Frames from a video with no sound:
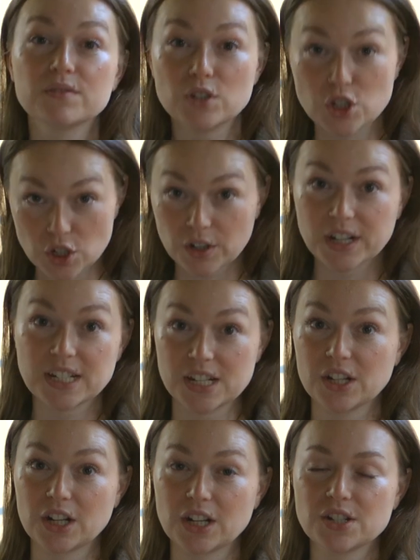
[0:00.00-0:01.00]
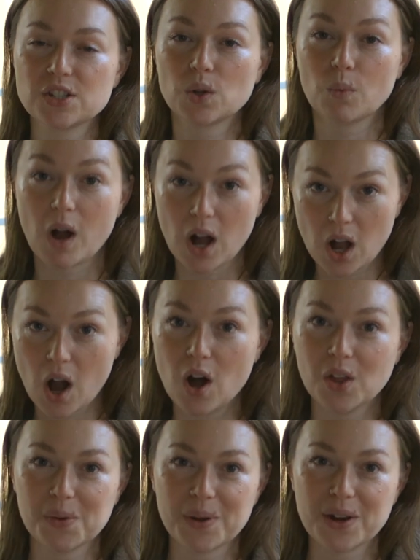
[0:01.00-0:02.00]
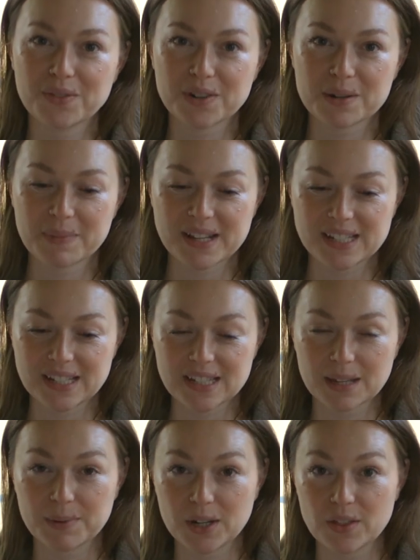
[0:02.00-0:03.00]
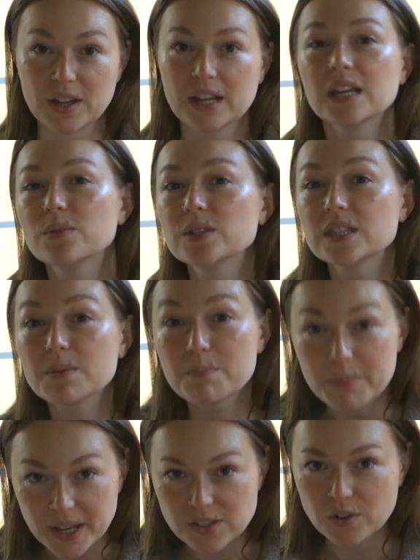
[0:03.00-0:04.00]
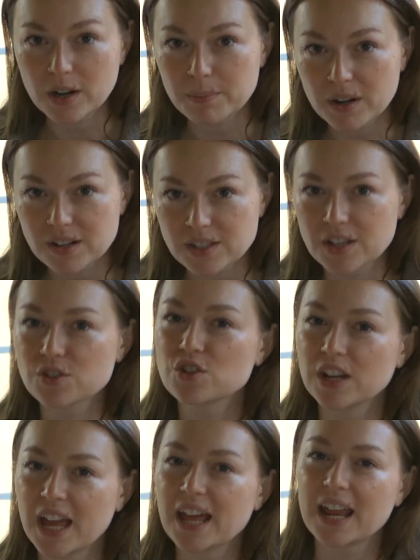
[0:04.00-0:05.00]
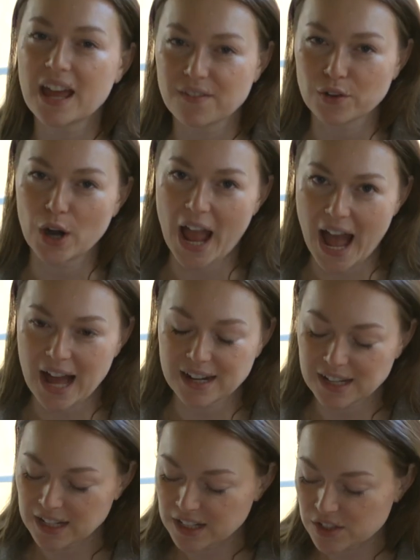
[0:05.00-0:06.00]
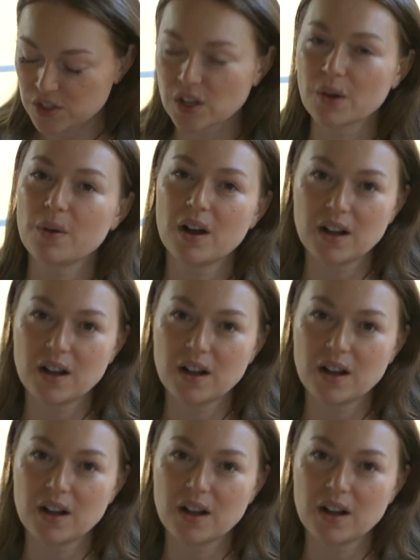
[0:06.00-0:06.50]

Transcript: during dinner to walk all the way over to my seat to let me know that it was the best cranberry sauce she had ever had. So